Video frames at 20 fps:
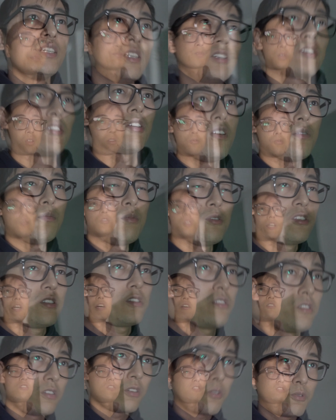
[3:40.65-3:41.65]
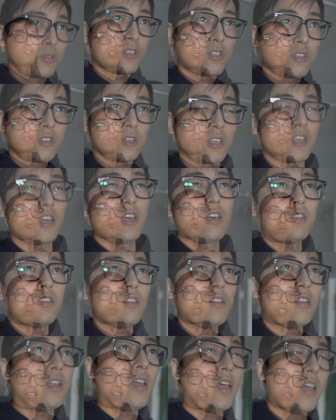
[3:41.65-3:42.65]
I'm gonna walk out just to
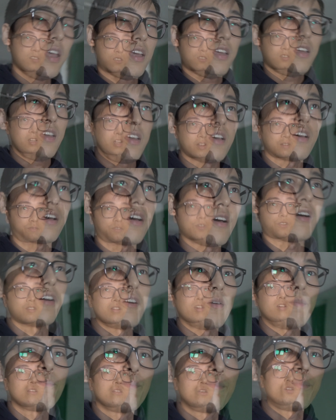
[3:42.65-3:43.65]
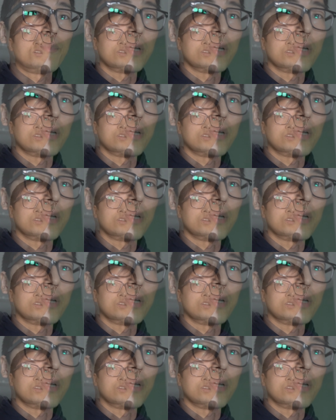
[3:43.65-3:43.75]
test everything,